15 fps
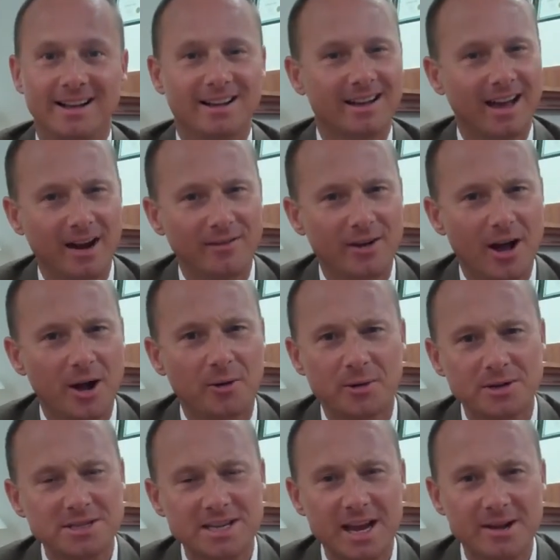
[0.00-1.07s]
Kind of an
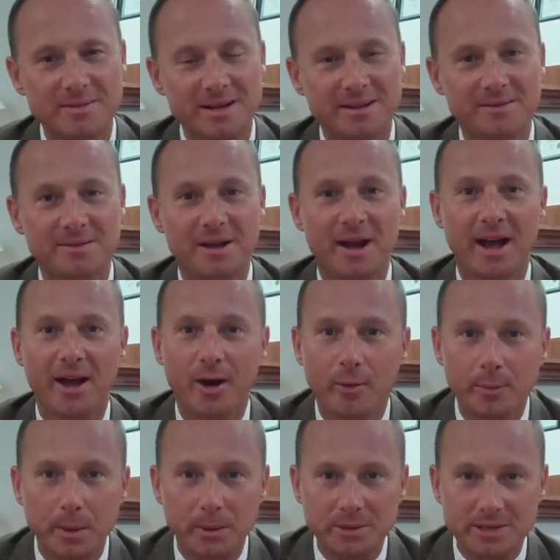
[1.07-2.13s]
awkward segment. I
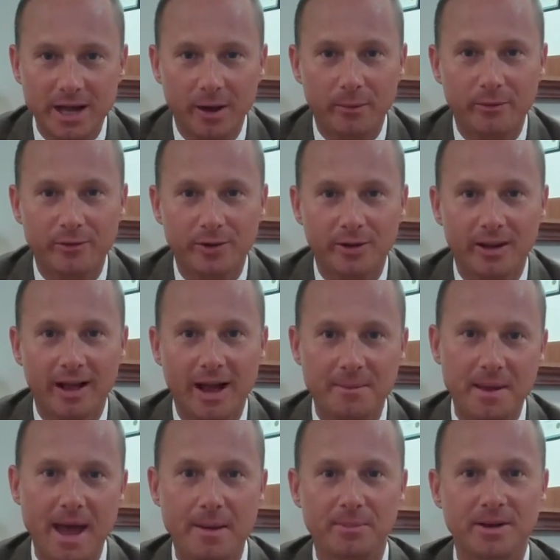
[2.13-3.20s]
hope it was helpful. I'm
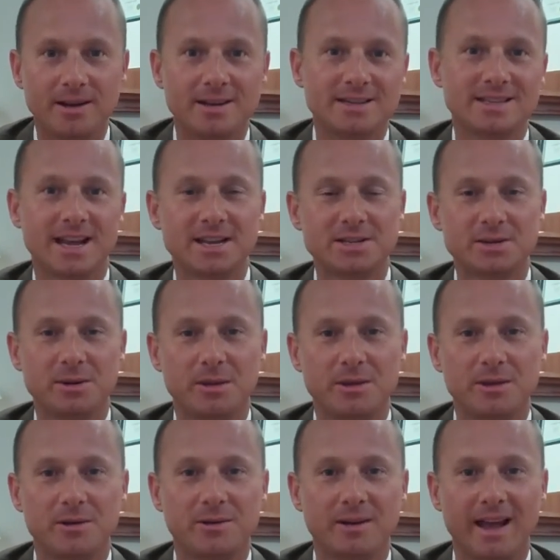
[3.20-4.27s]
happy to discuss it with
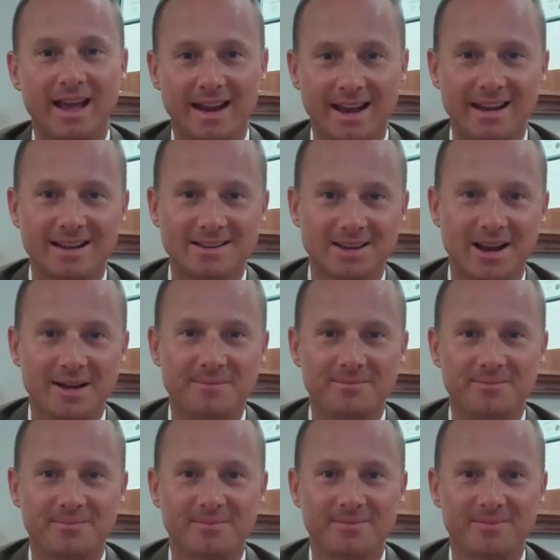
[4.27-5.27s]
you at any time.